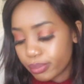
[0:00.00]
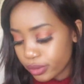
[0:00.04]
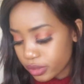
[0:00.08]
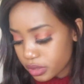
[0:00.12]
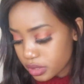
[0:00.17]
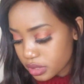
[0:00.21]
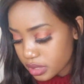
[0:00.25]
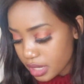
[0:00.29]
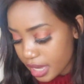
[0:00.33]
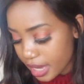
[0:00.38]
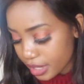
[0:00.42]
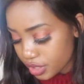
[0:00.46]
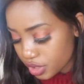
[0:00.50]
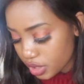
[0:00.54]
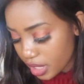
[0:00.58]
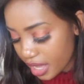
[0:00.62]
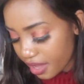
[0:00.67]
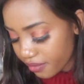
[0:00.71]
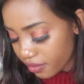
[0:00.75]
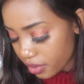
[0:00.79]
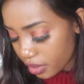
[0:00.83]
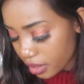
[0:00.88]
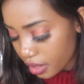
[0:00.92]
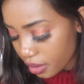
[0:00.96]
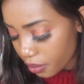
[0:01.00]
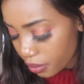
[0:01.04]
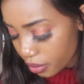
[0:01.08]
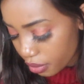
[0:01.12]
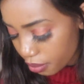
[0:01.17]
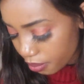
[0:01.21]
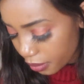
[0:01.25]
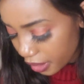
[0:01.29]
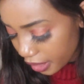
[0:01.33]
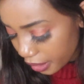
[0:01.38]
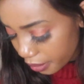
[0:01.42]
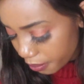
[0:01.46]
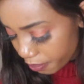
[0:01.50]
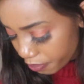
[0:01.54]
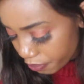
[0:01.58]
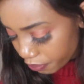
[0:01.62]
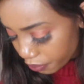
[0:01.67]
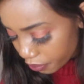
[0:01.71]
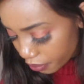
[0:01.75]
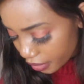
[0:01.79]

books I actually have it here with me